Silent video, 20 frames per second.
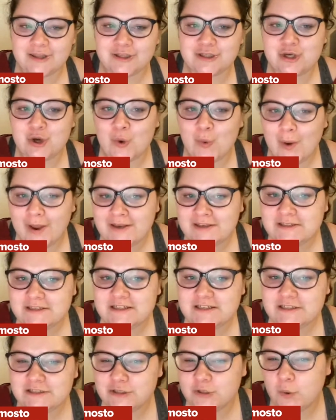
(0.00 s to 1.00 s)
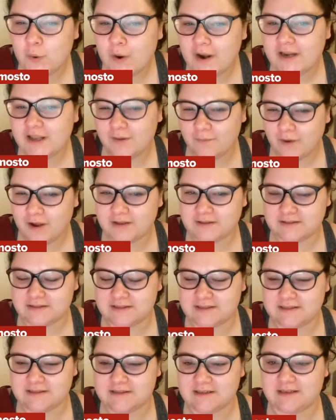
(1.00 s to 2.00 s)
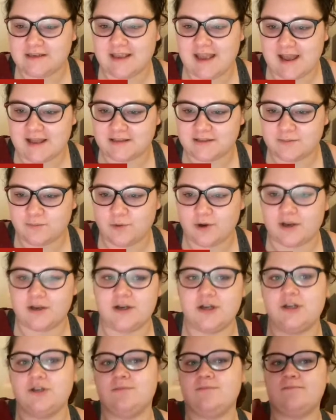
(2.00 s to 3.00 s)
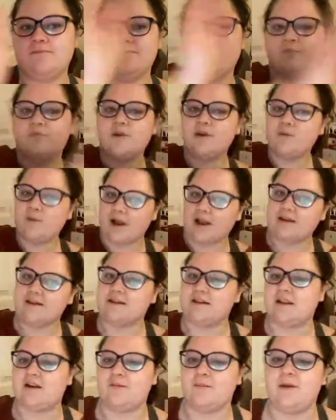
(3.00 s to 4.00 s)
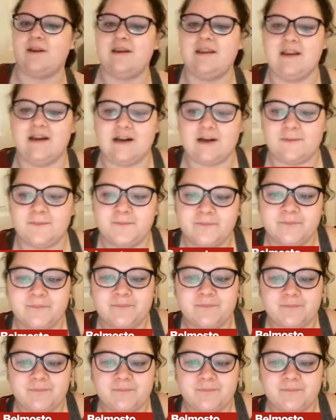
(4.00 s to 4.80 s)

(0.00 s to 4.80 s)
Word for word: the 2021 season, yes, we're going to rewind a little bit here